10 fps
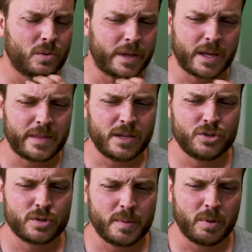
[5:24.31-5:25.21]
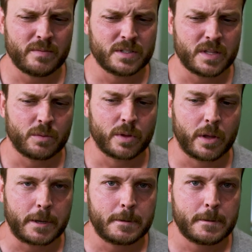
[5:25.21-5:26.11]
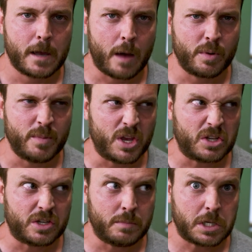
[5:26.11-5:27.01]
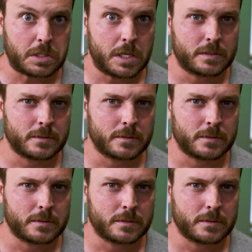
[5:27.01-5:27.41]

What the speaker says: like, I think Jewish people have this thing where they're like, I'm going to be against him because of this.